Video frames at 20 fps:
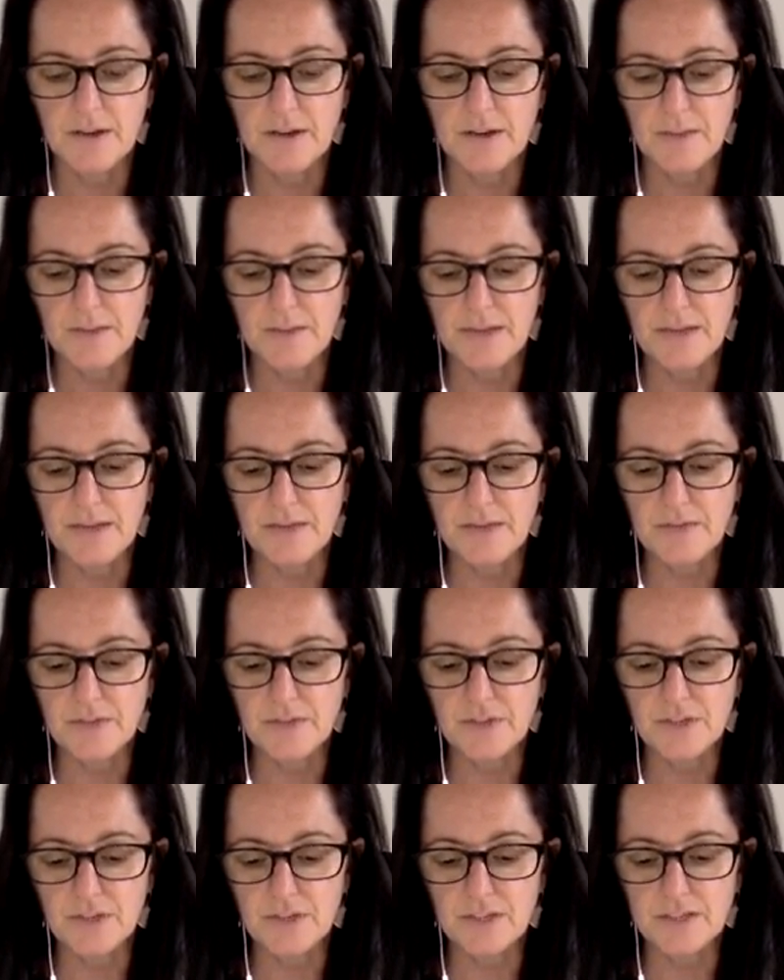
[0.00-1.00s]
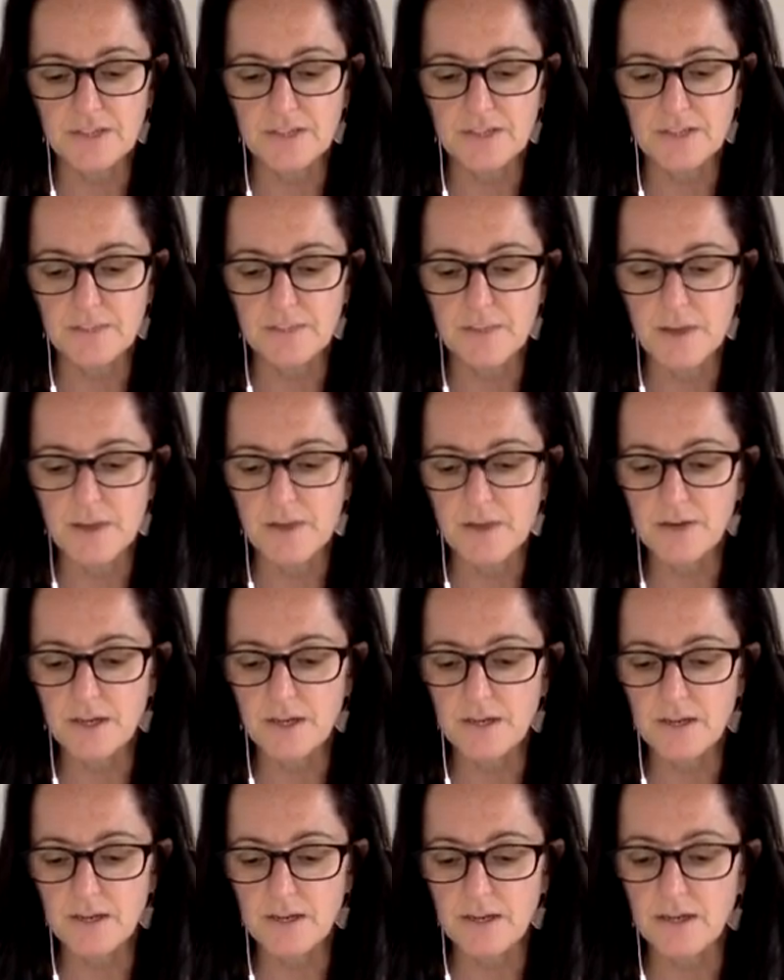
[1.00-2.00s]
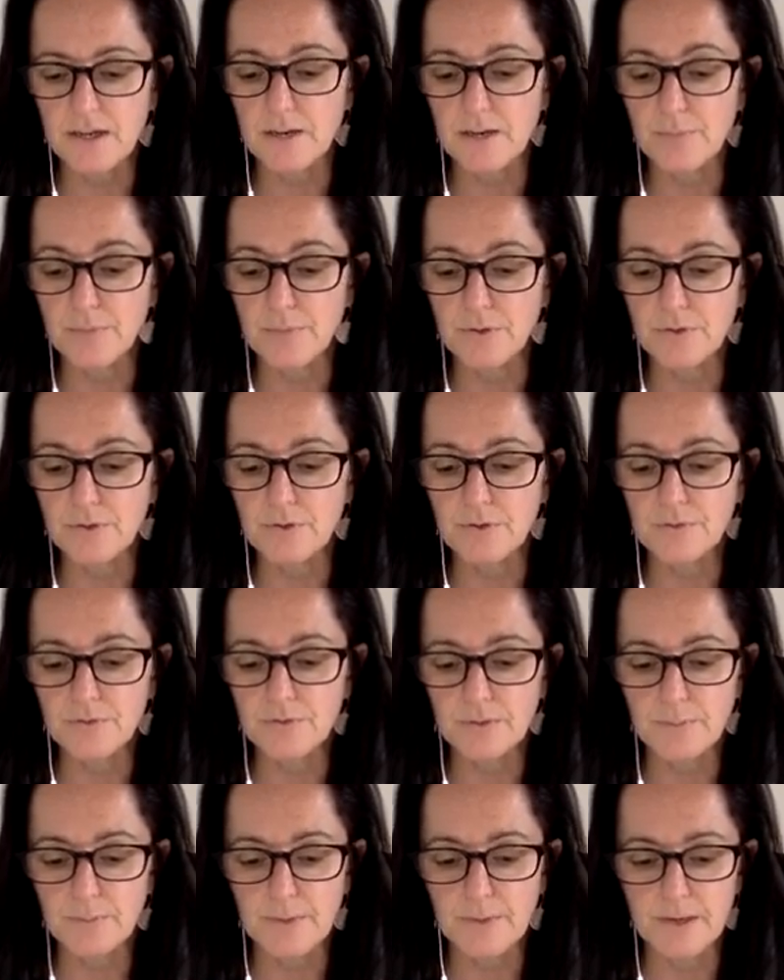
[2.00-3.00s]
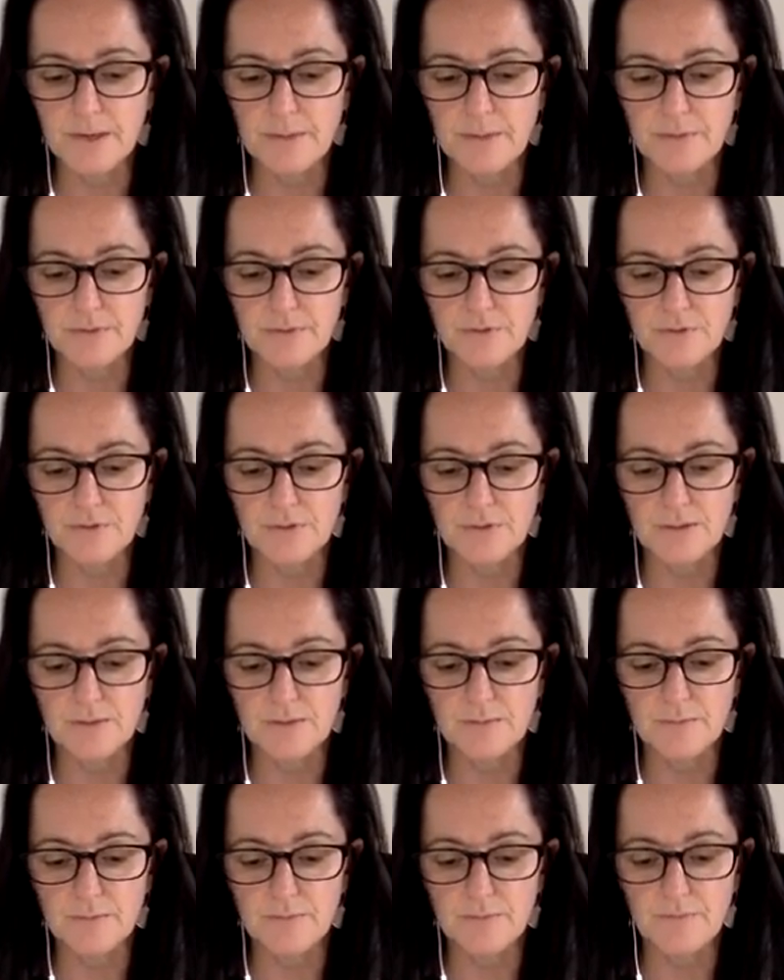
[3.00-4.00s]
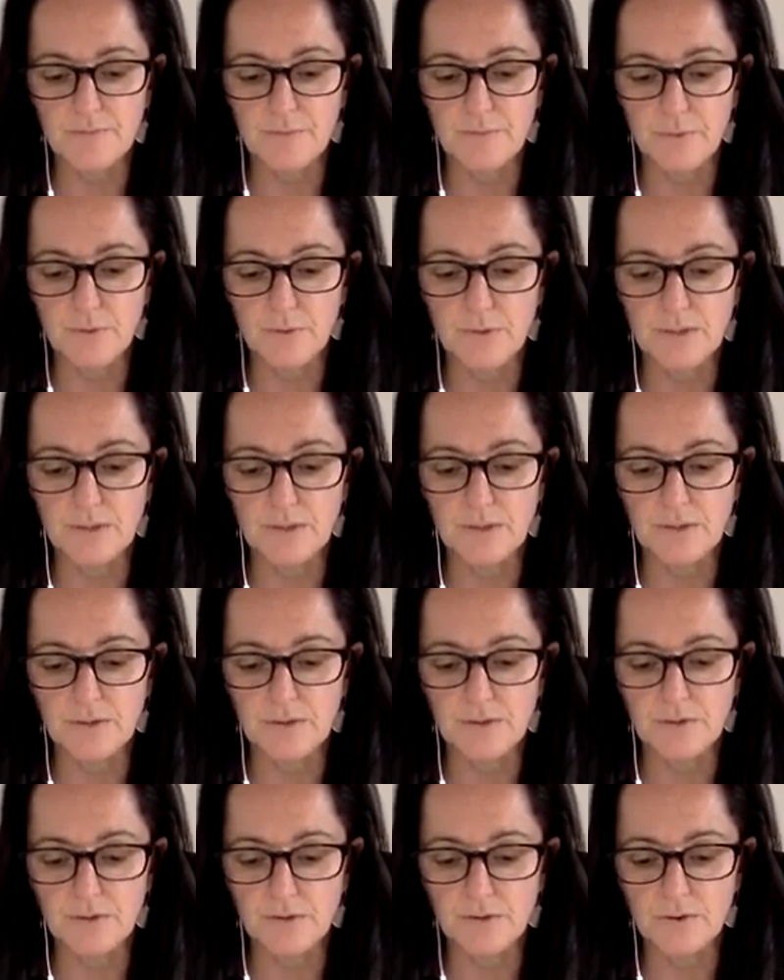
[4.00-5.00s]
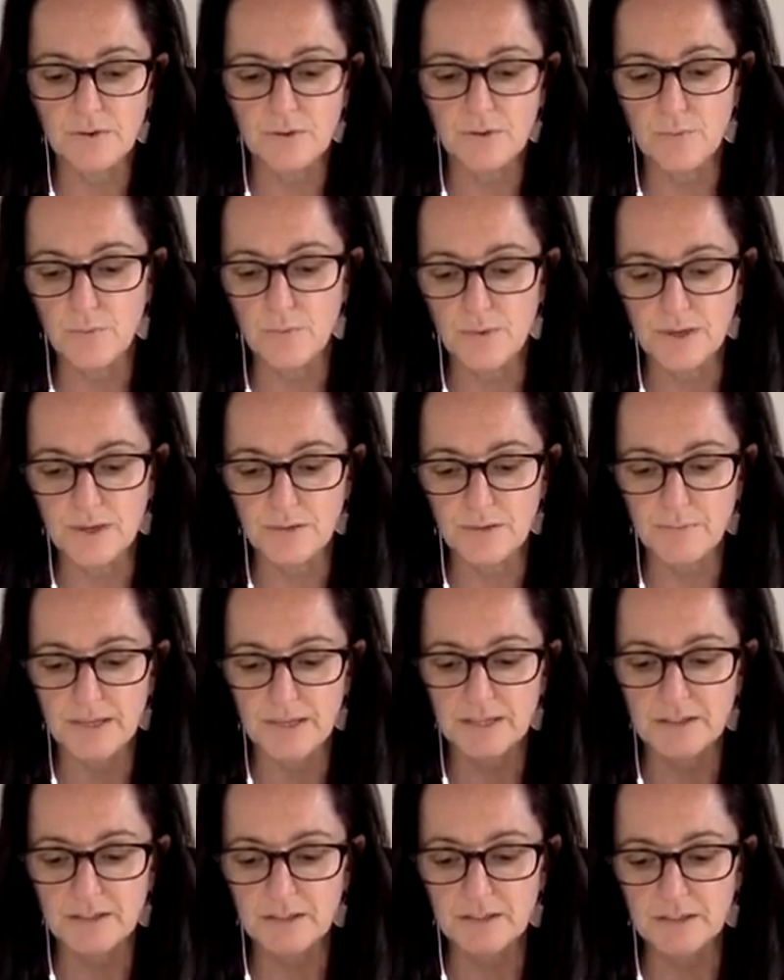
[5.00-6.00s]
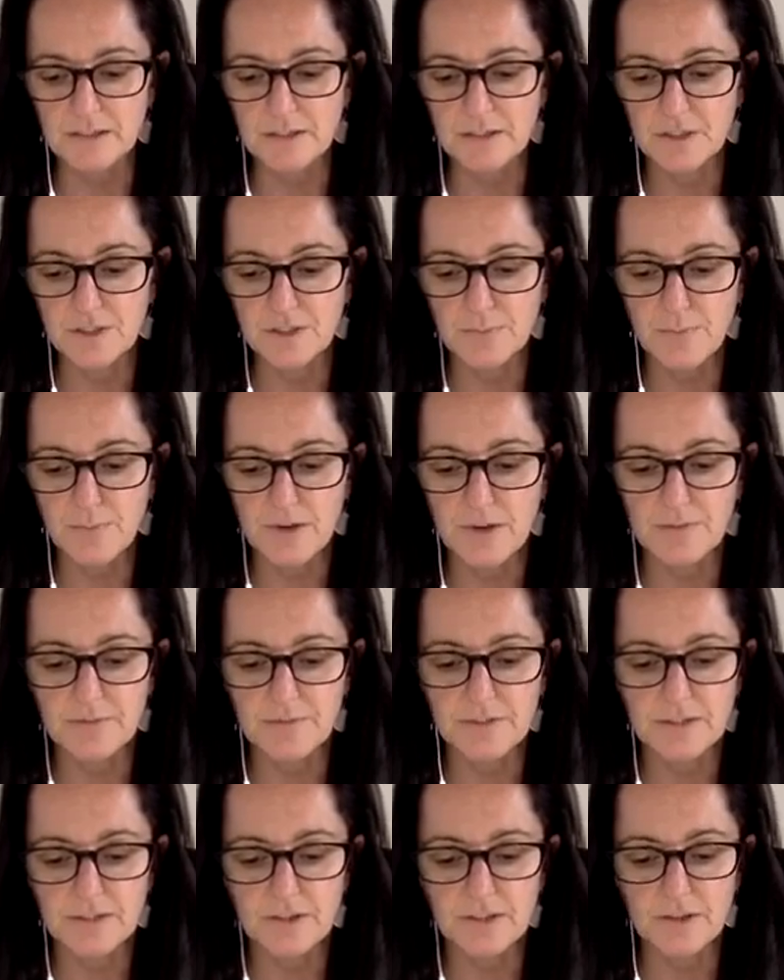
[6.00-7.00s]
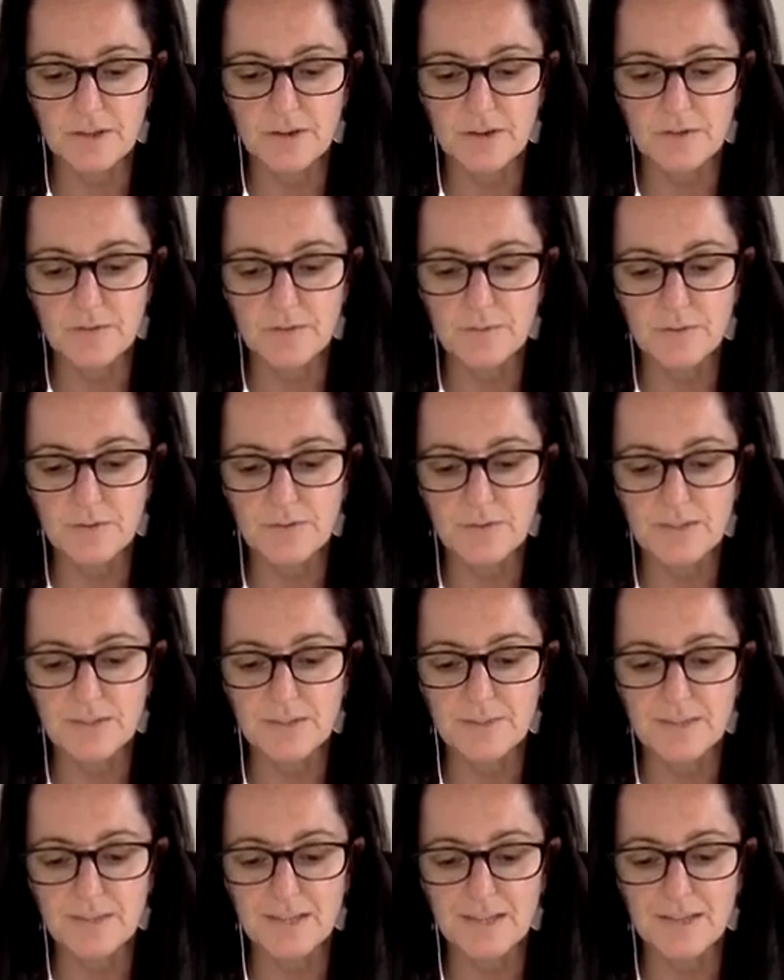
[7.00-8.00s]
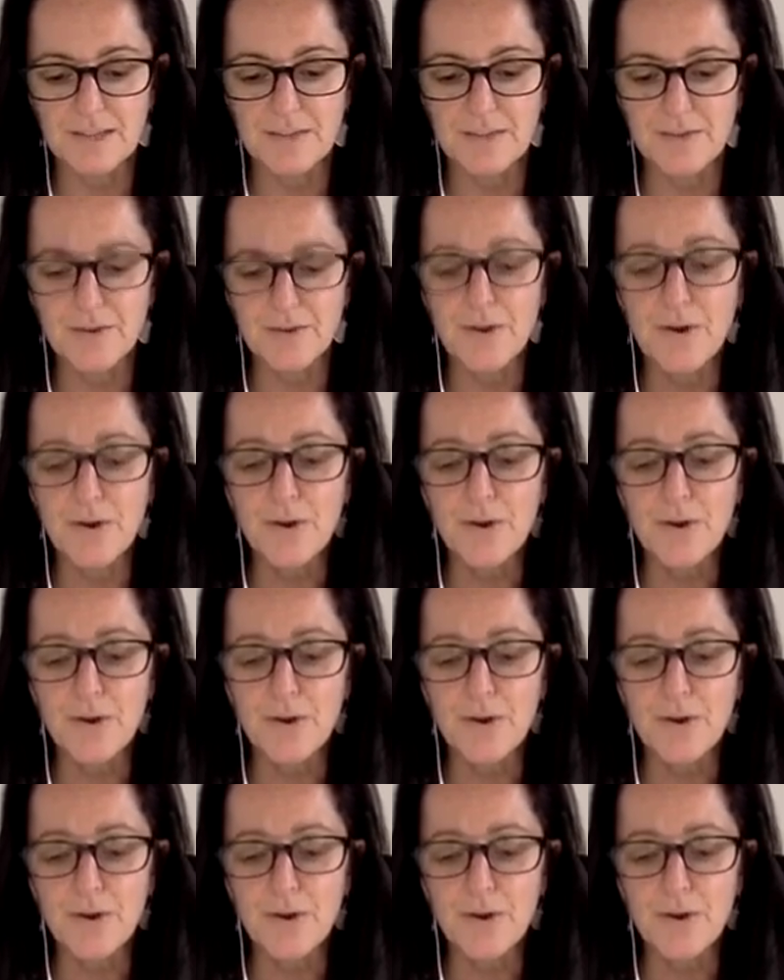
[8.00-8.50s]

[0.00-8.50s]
I began to visualize us married and in a beautiful apartment during fall in New York where we could make a delicious breakfast and go to the museum together,